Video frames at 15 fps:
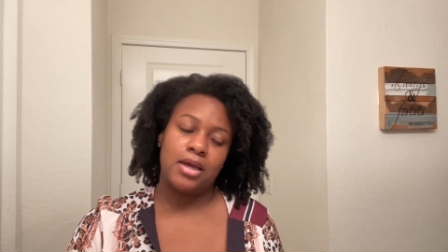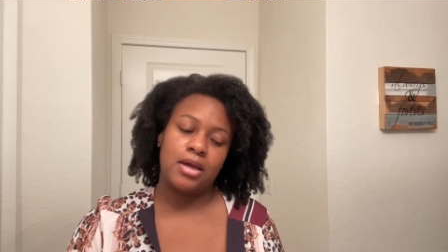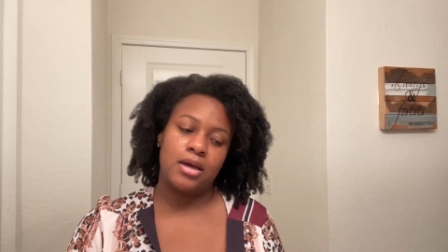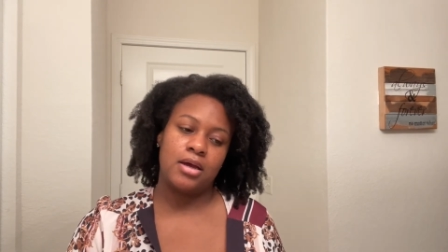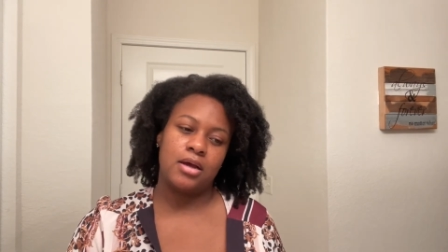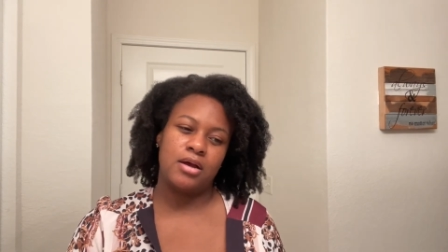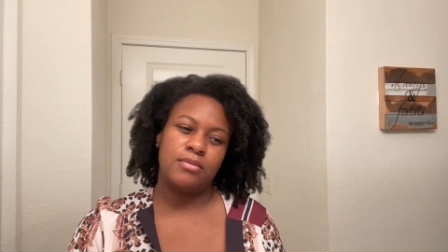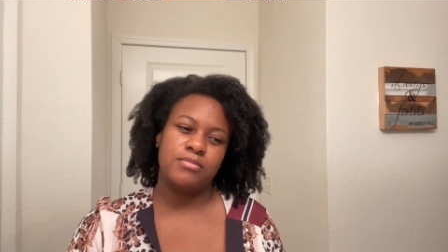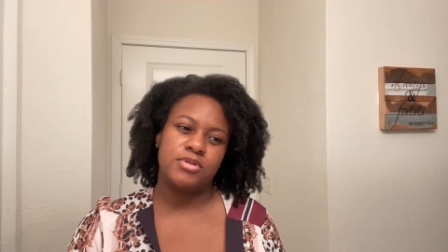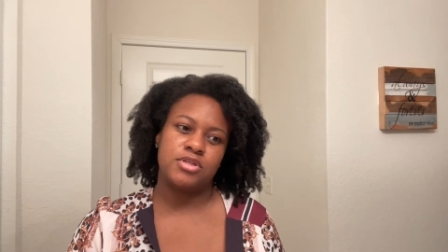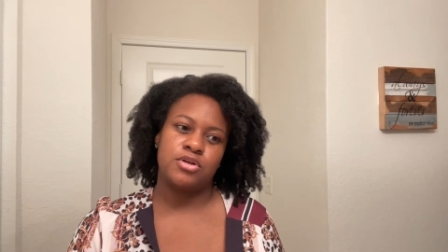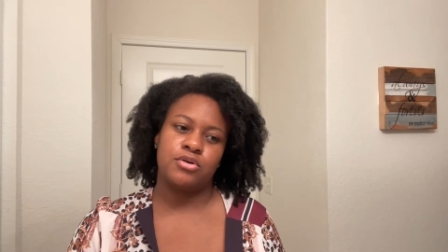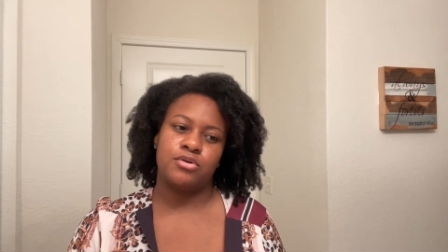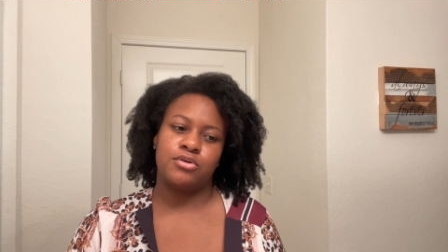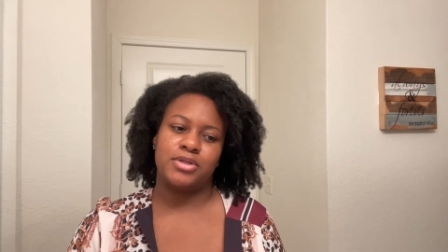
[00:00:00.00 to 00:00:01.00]
Um,
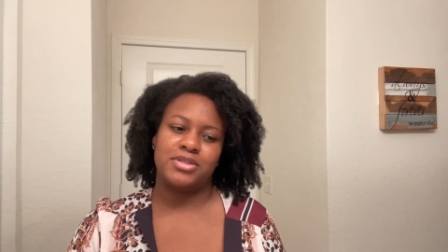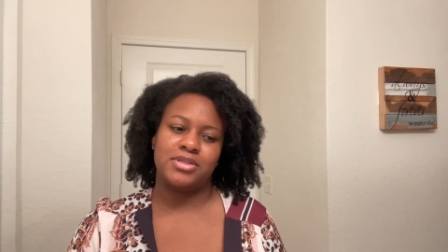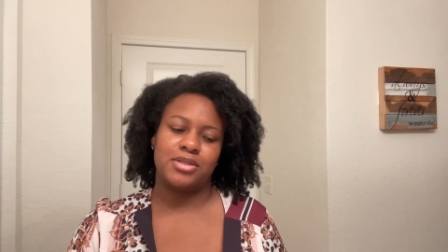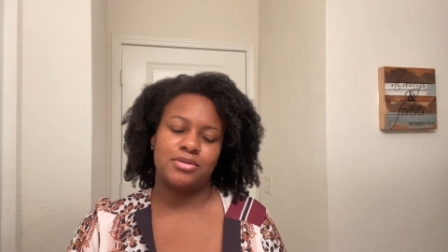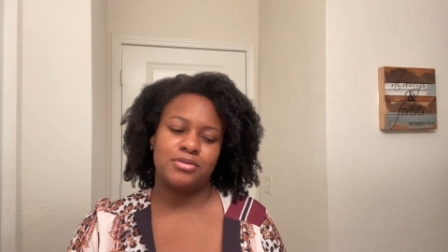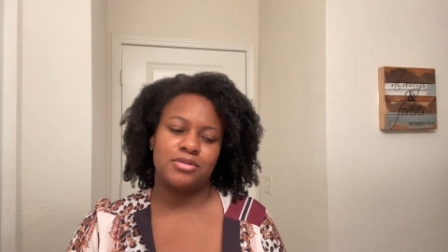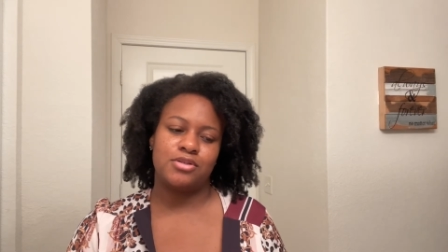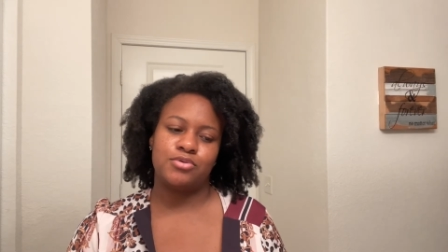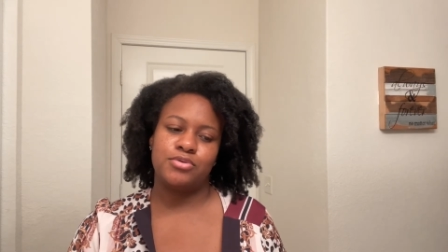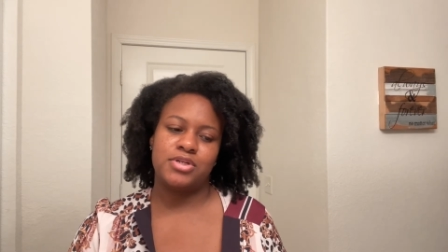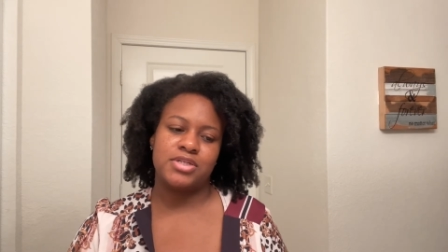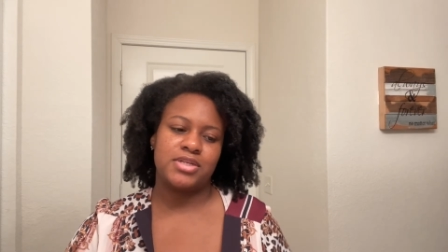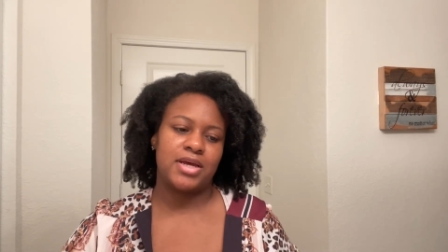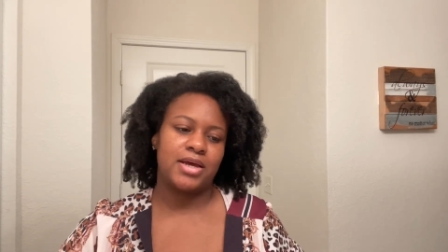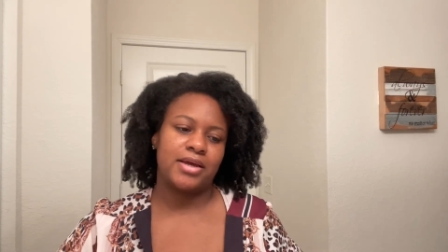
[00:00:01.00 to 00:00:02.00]
so as soon
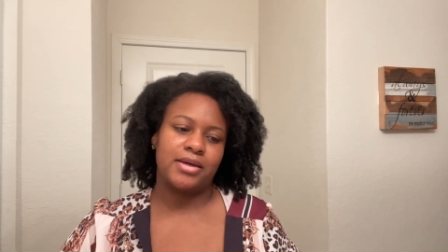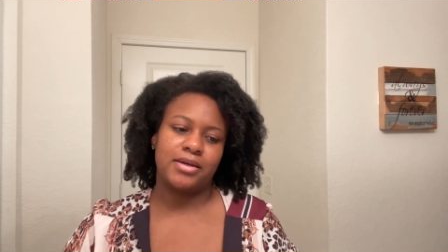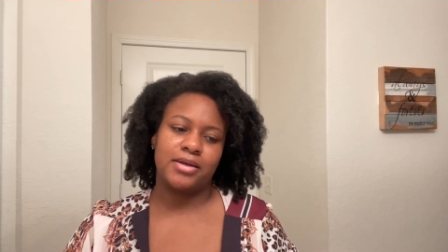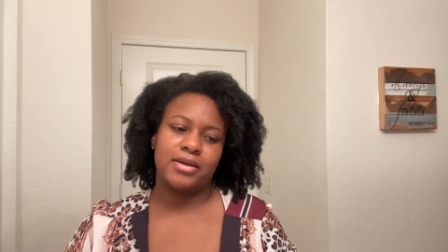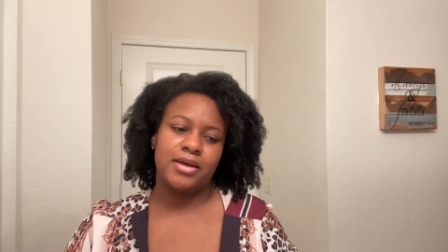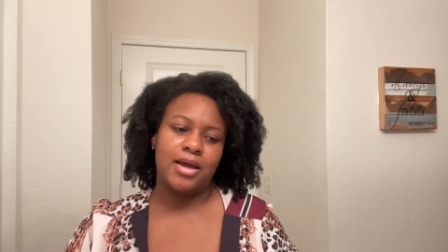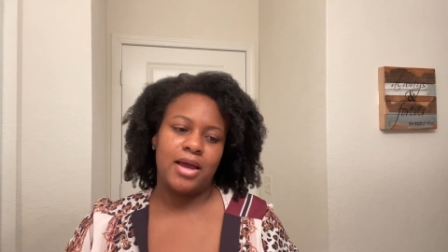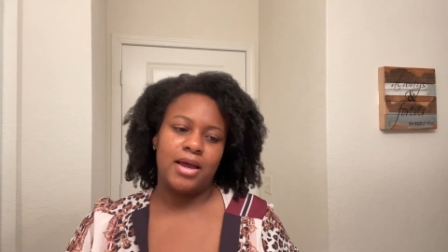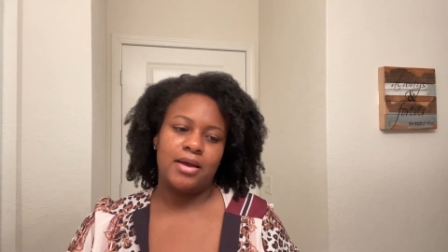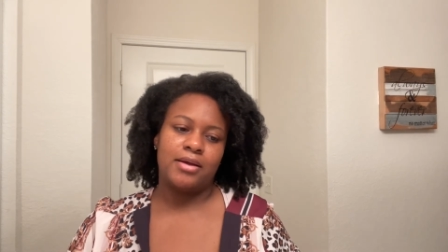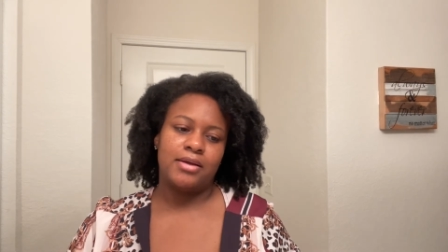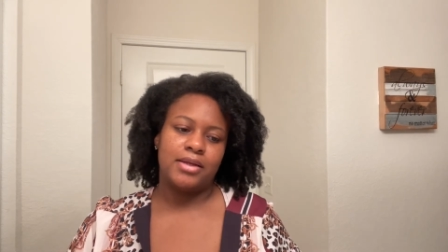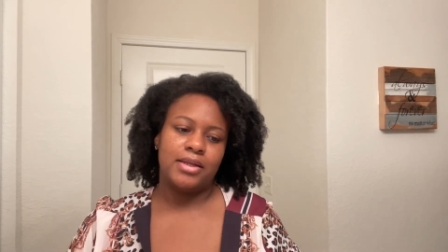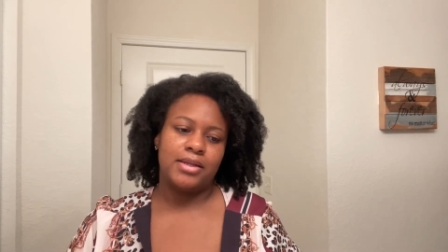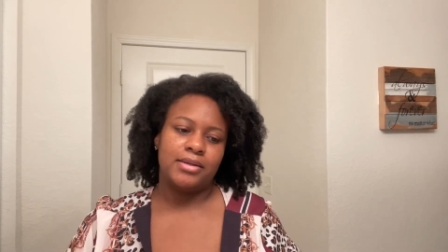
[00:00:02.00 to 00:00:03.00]
as I
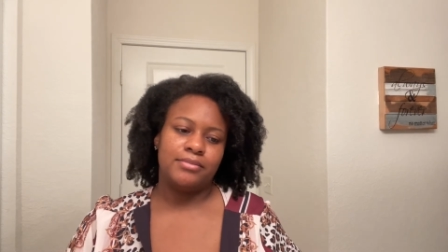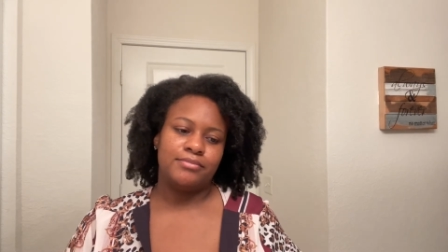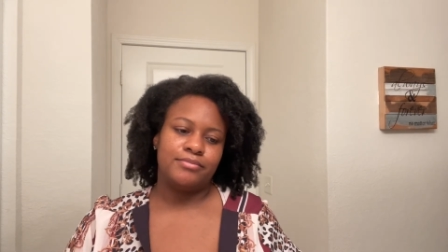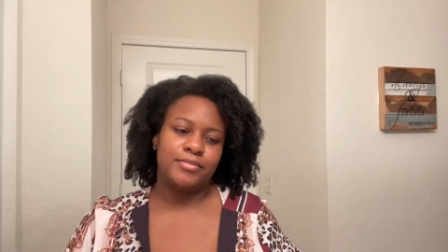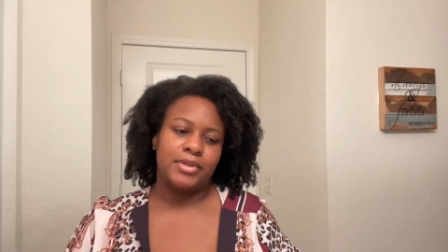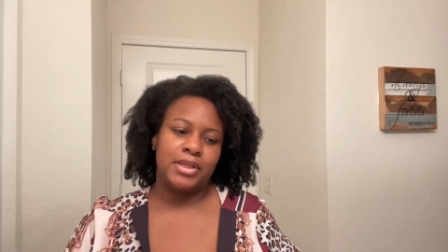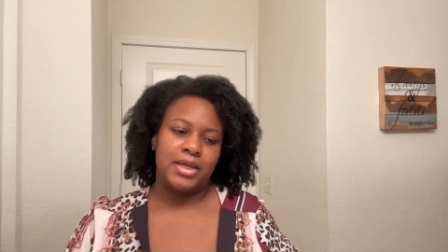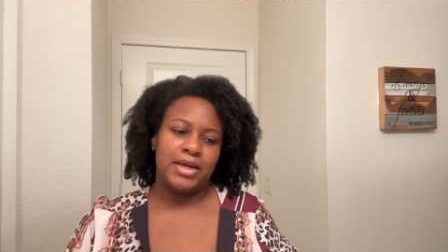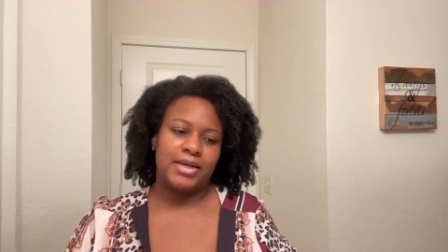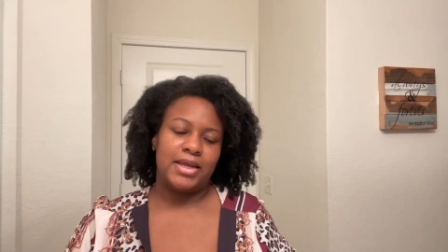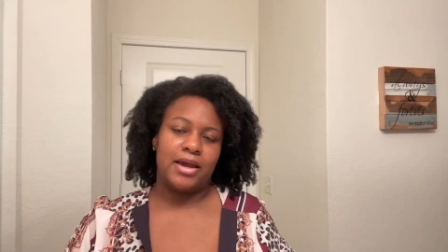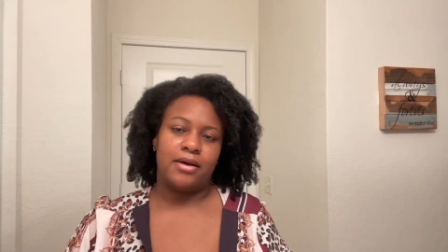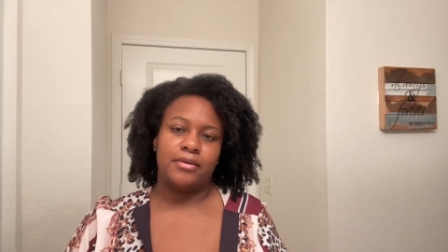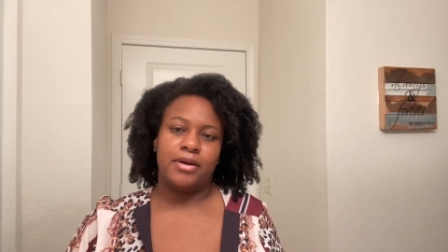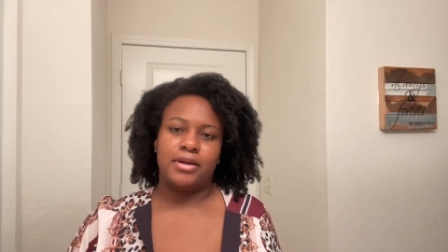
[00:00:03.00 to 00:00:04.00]
lay
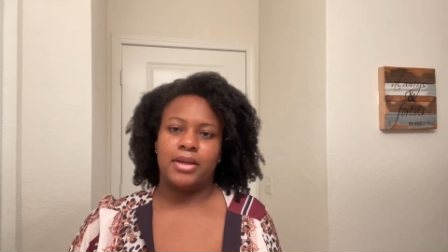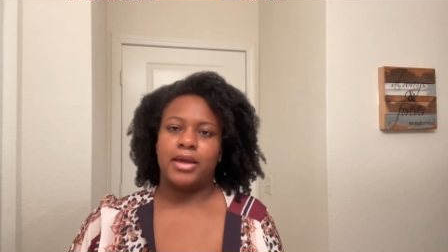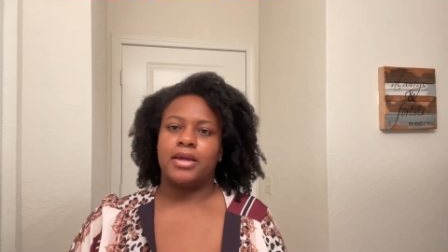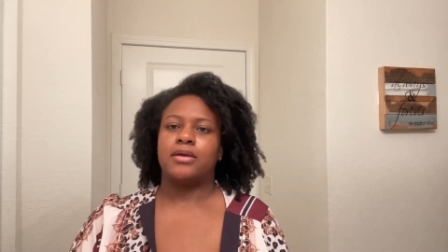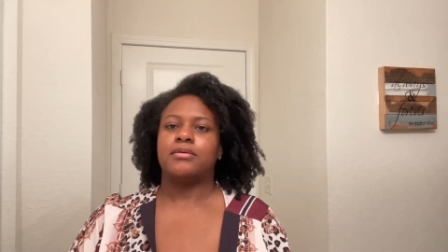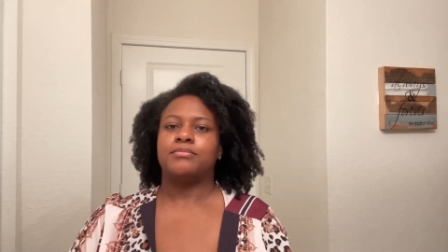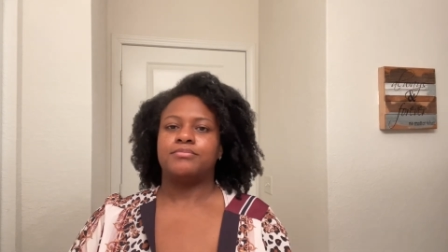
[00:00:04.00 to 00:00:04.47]
down and like